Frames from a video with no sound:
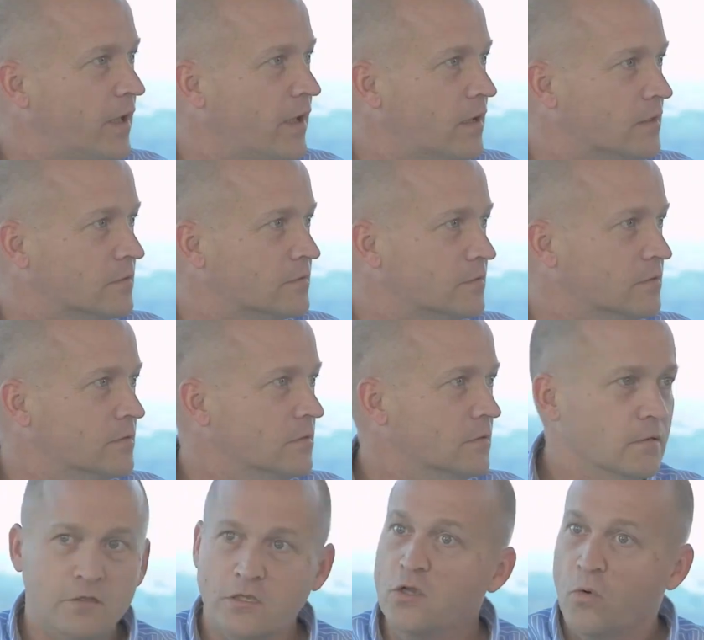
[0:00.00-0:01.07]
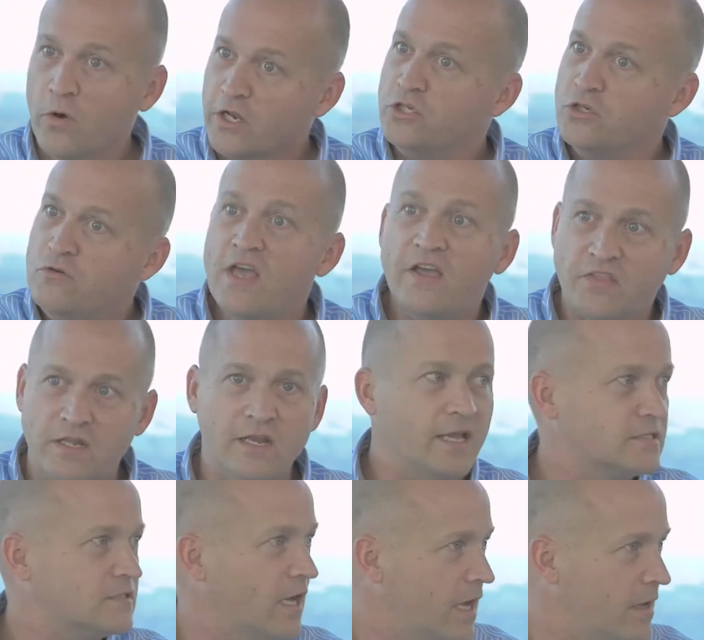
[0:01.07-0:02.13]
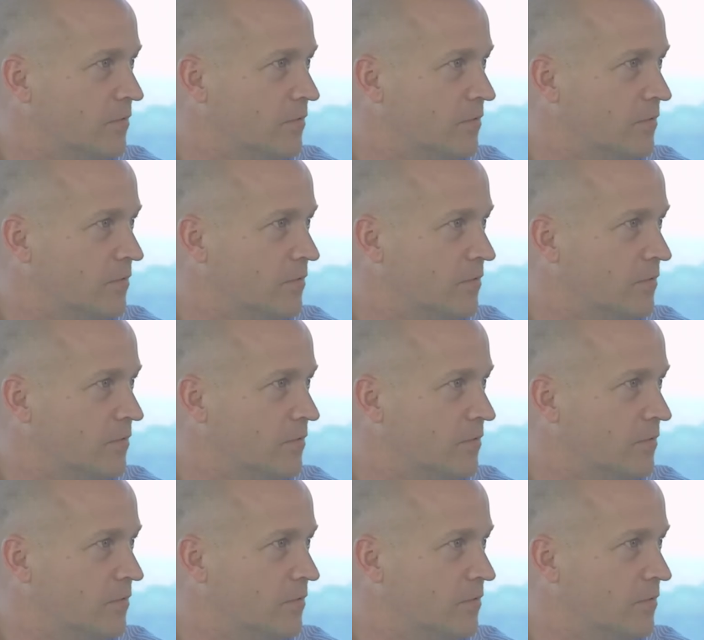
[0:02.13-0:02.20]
belt, you want to do that the next time.